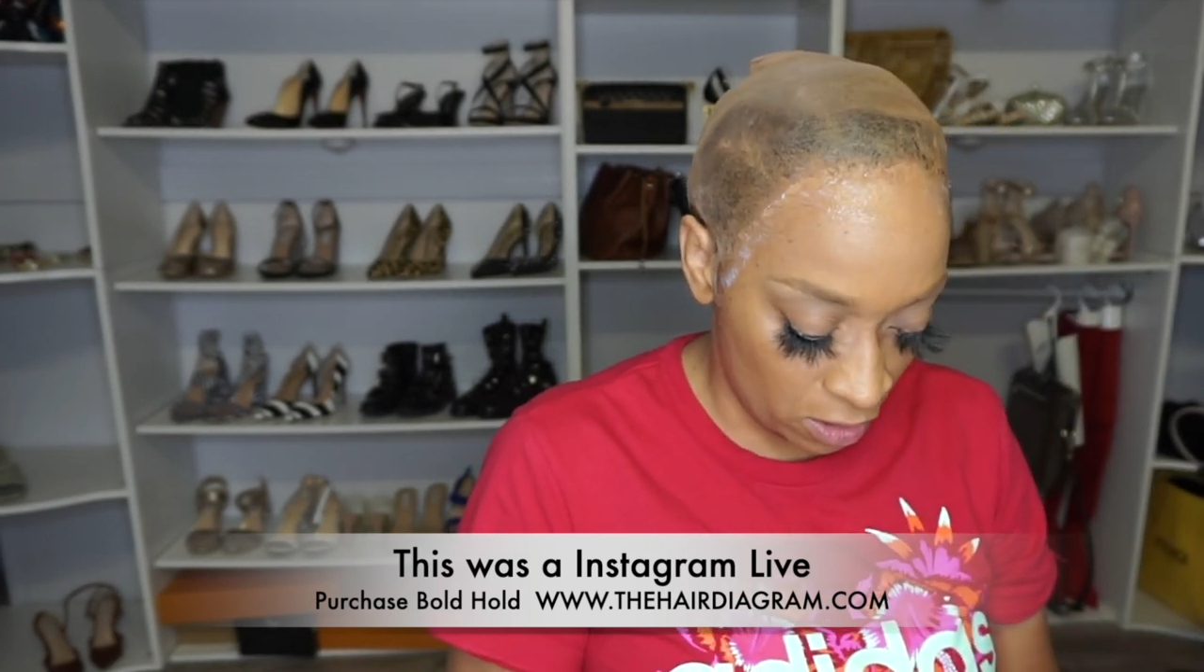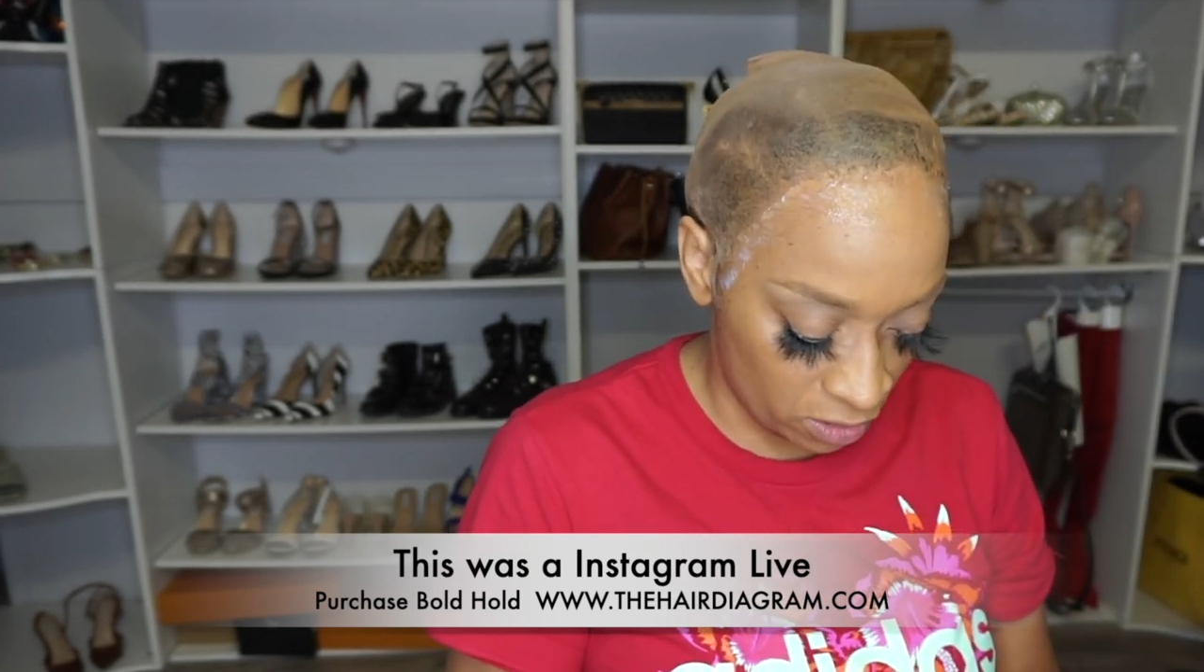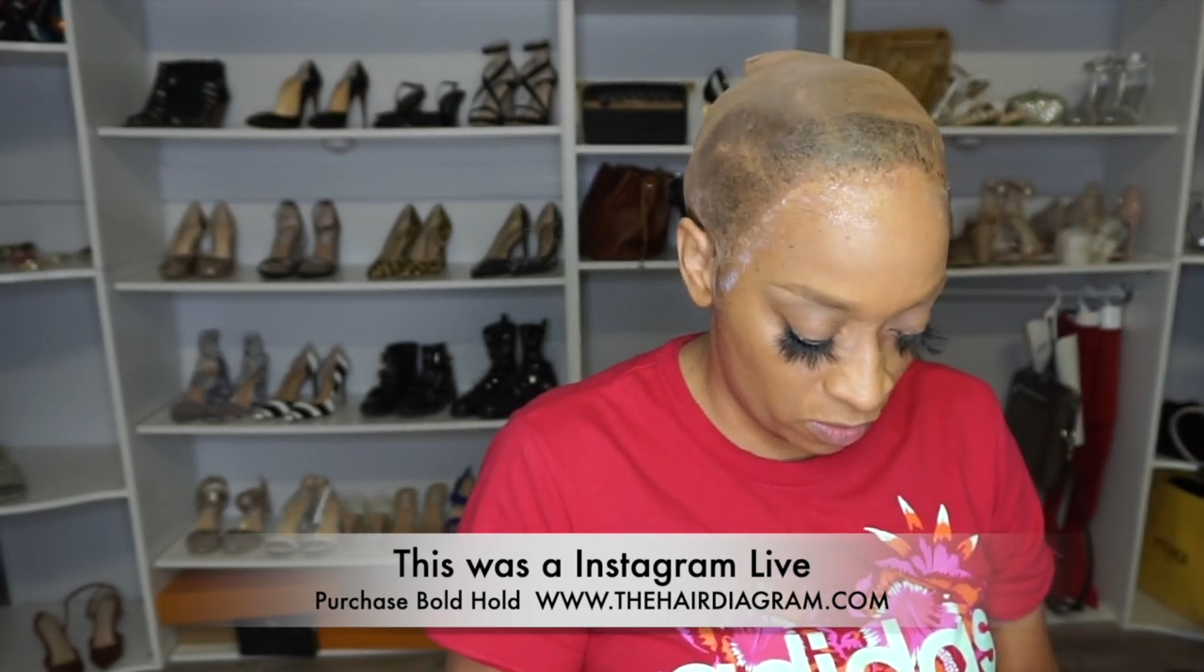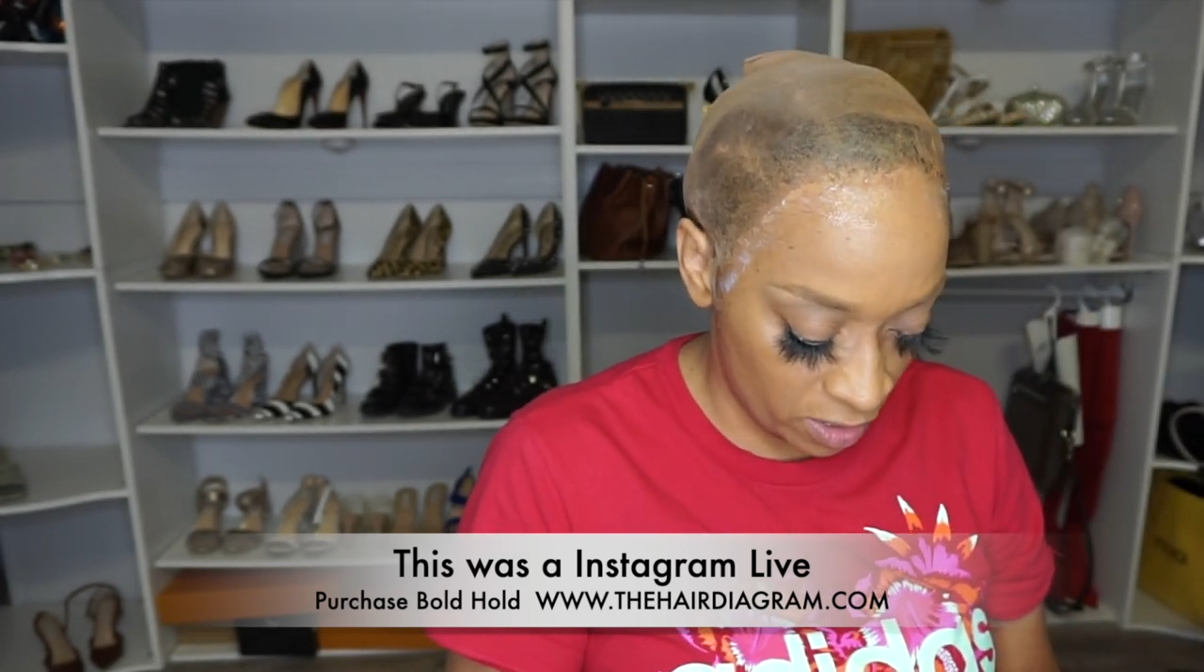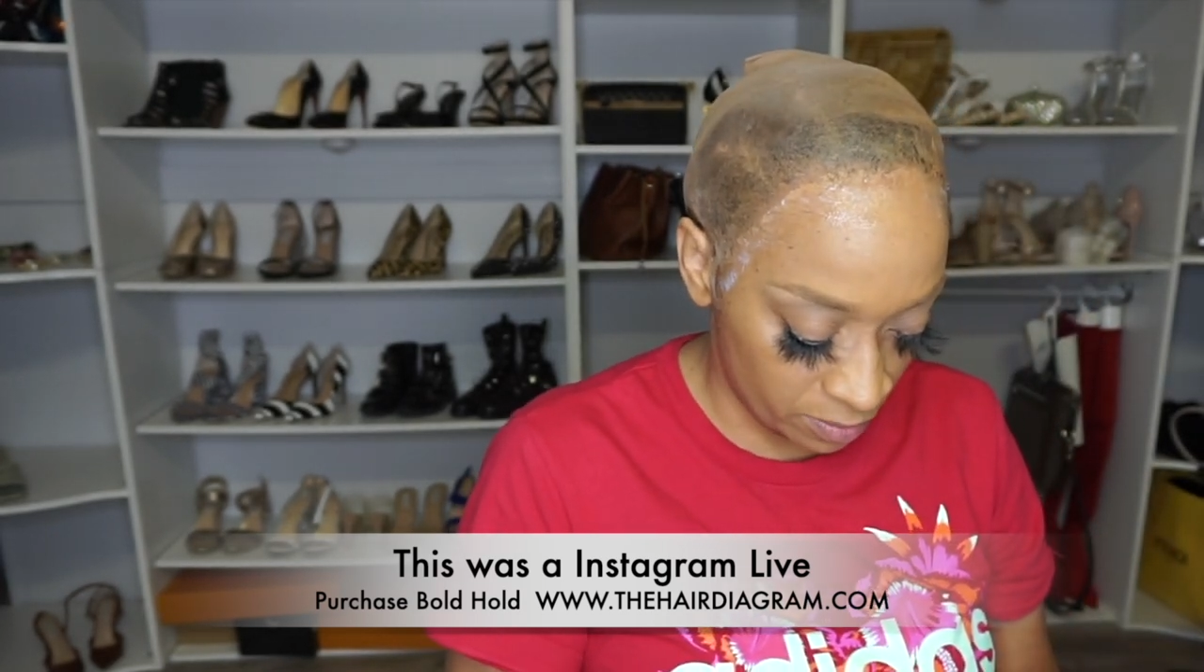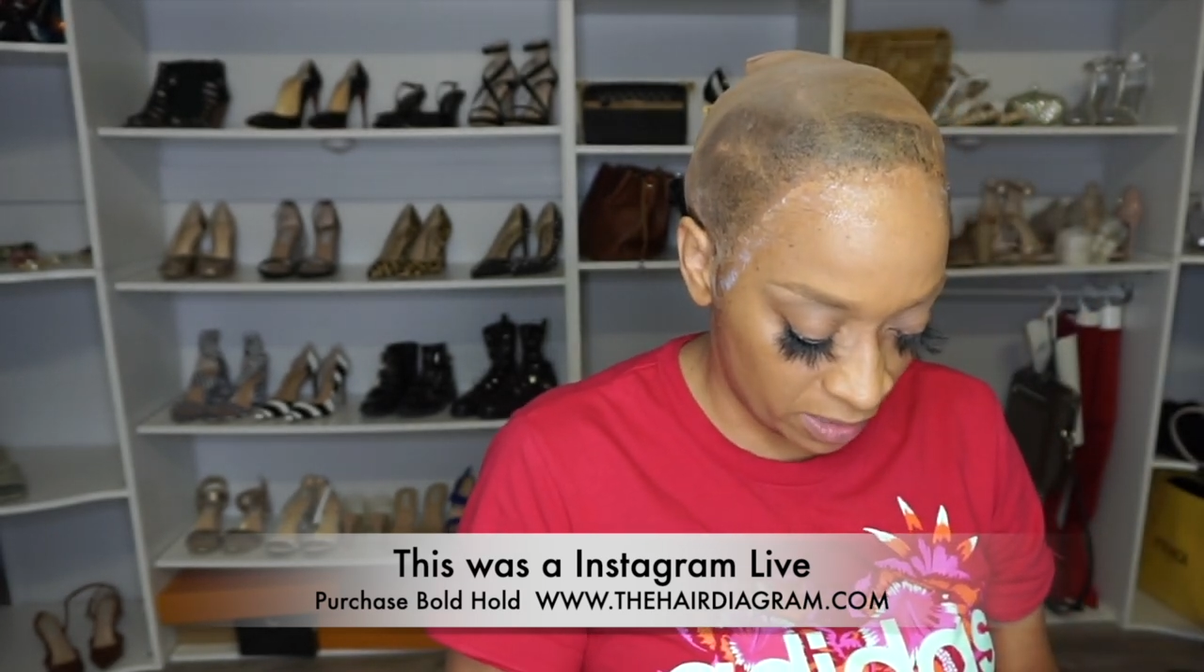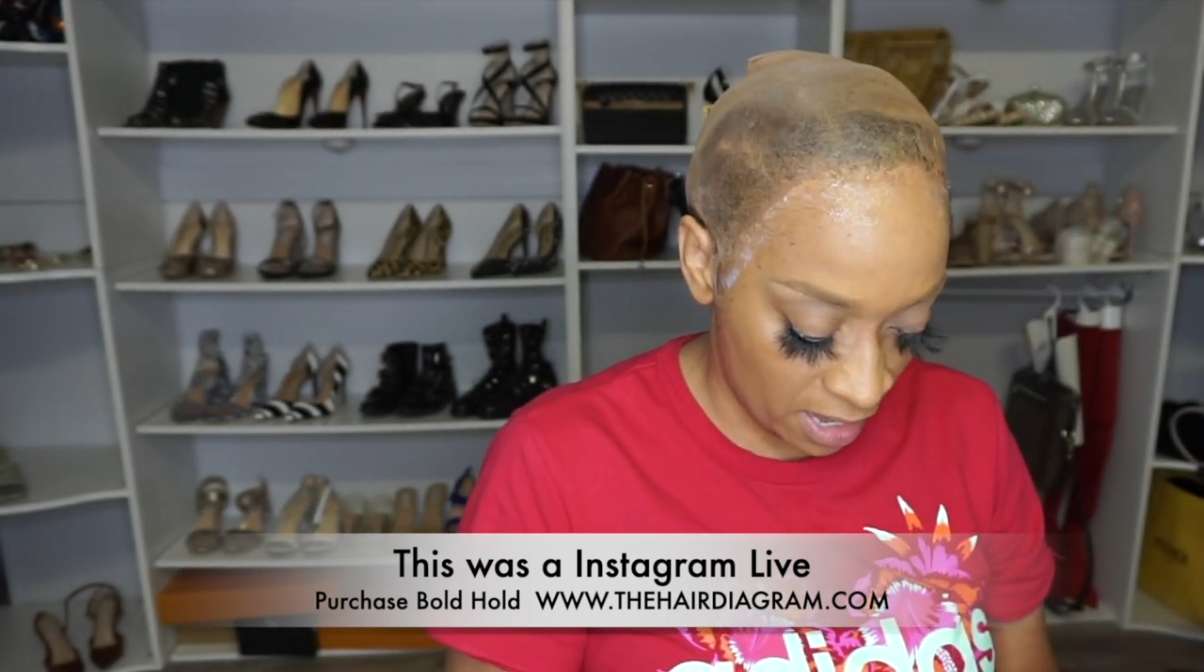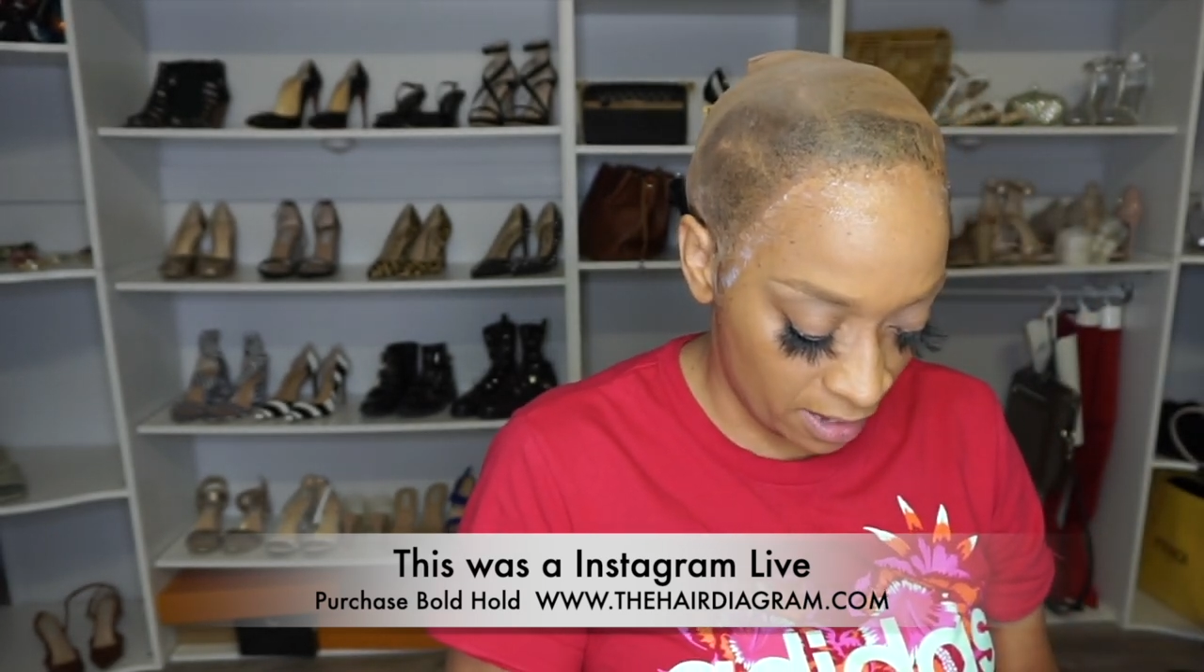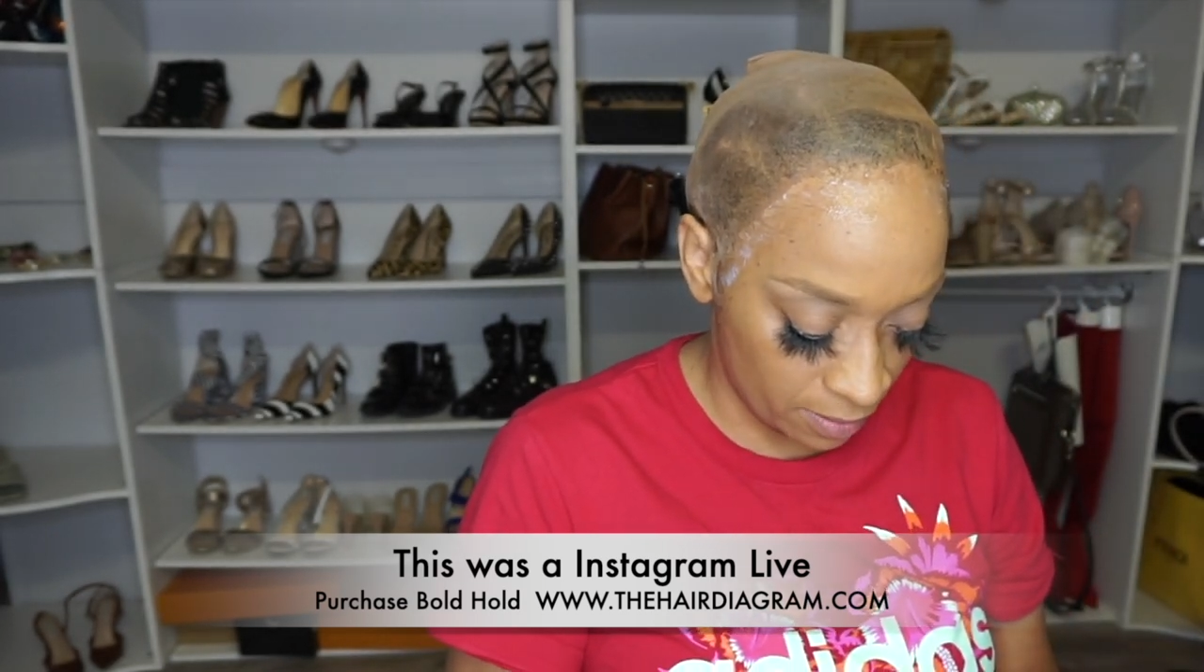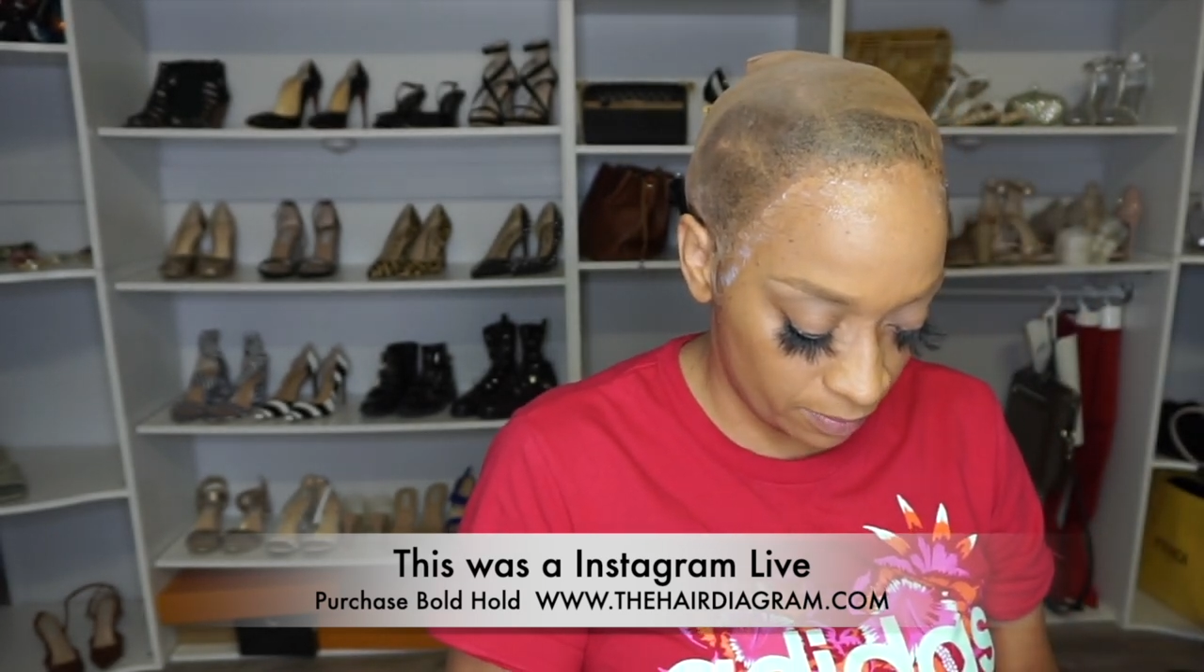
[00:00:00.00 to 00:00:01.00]
on the
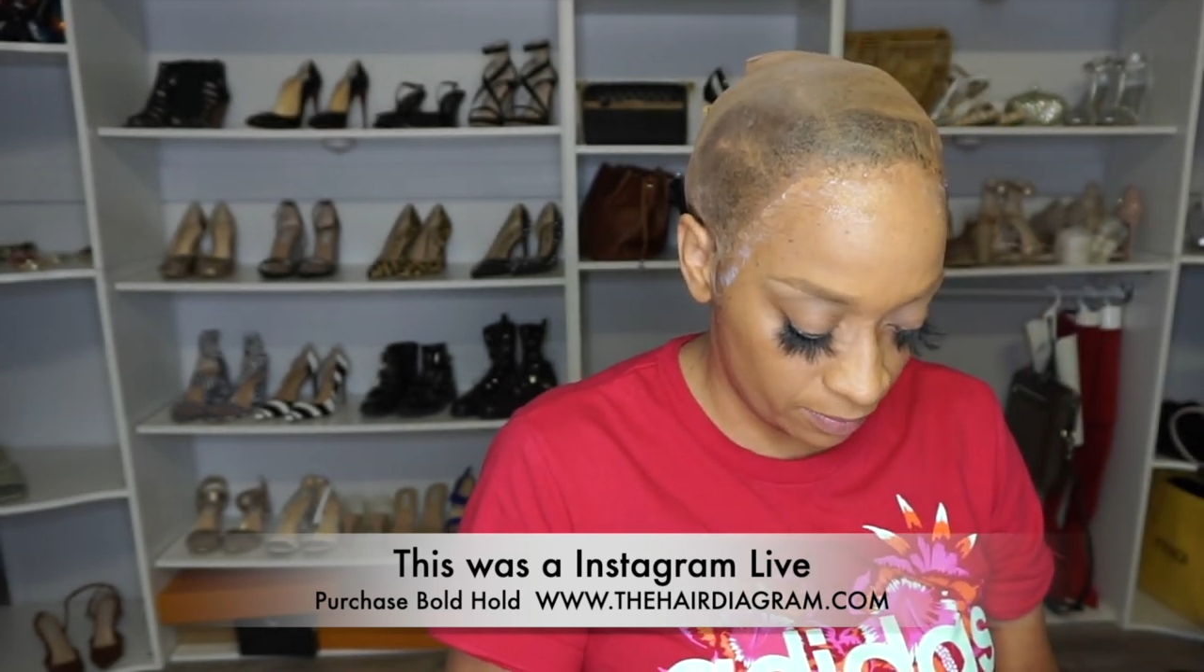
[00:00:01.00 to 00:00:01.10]
website.